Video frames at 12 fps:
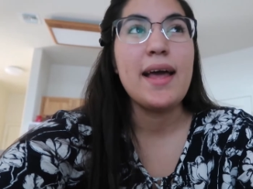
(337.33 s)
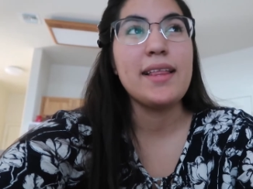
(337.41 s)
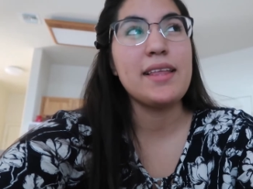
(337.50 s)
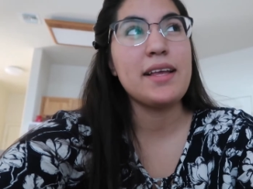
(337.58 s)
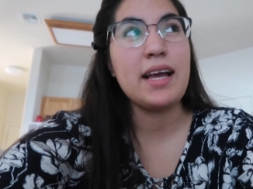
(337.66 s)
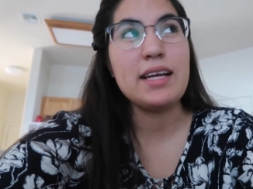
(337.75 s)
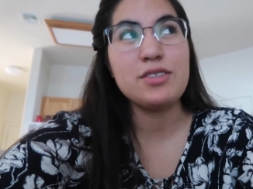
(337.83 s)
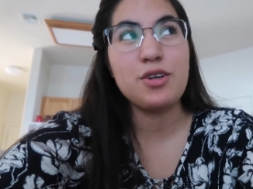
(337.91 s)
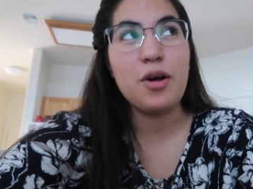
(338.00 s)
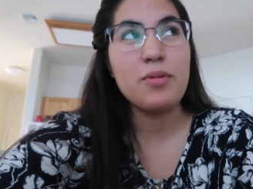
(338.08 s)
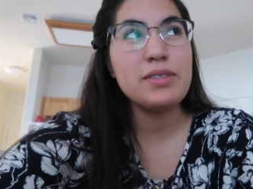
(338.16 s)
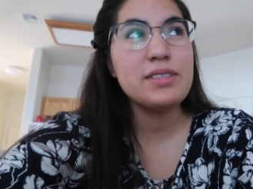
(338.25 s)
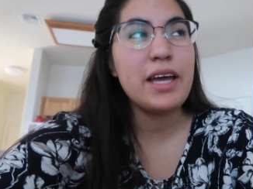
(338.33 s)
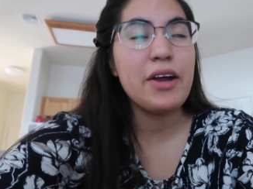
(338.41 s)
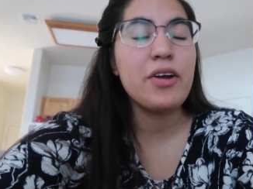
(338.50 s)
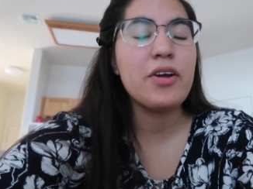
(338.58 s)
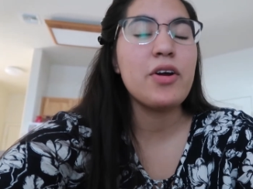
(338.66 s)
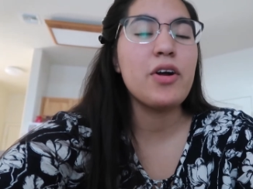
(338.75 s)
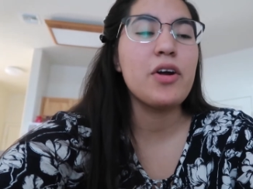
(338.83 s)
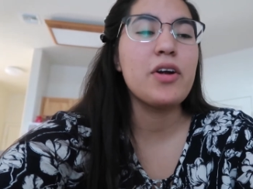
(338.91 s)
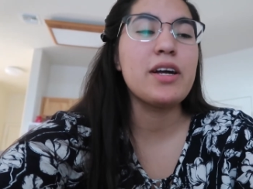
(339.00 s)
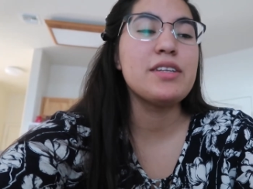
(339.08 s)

and that the kids are always carrying her.